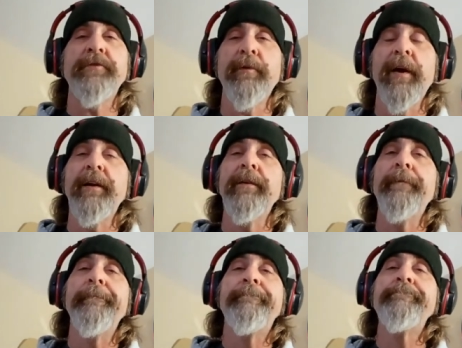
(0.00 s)
saturated.
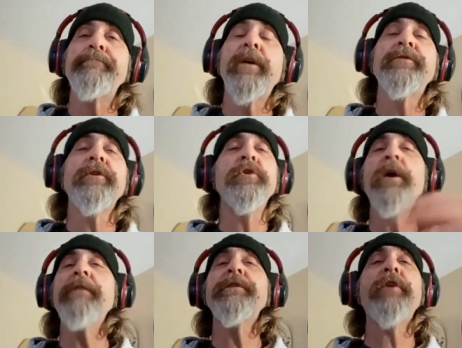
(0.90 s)
So
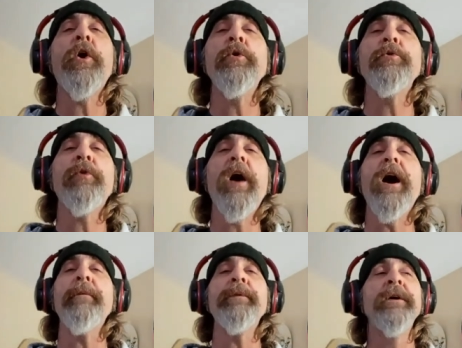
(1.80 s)
you have this whole
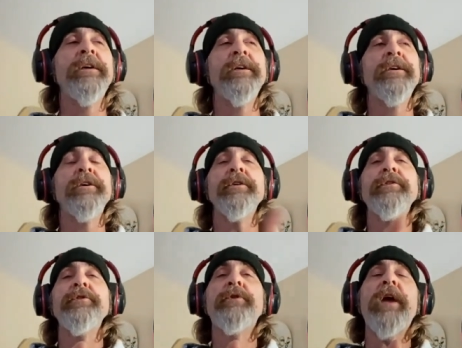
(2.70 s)
crop,
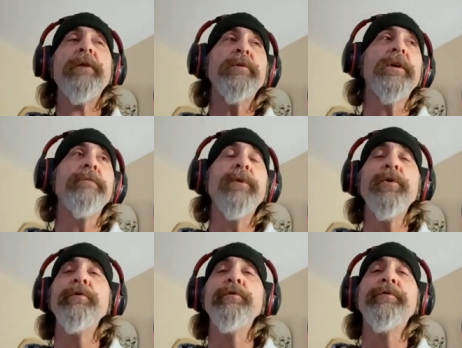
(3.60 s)
you can't really
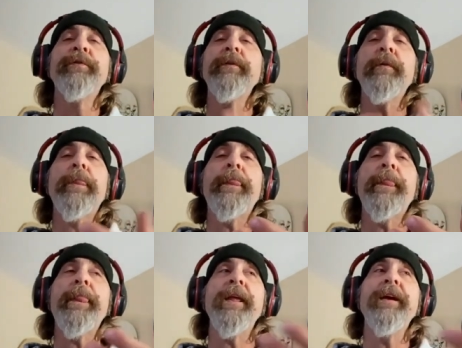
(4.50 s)
move
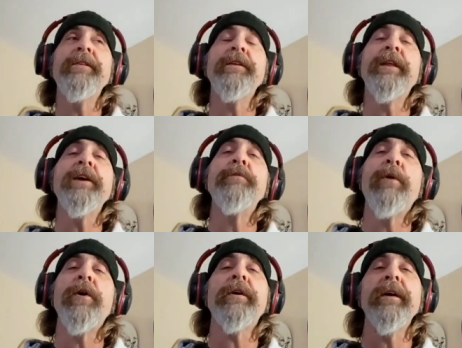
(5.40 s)
in the
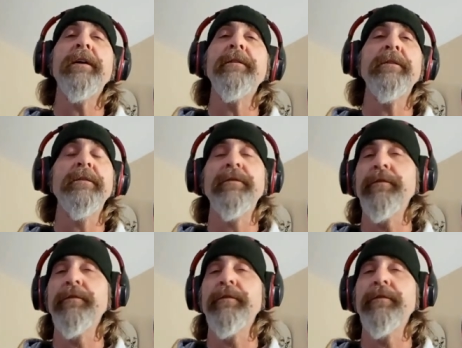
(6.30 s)
legal market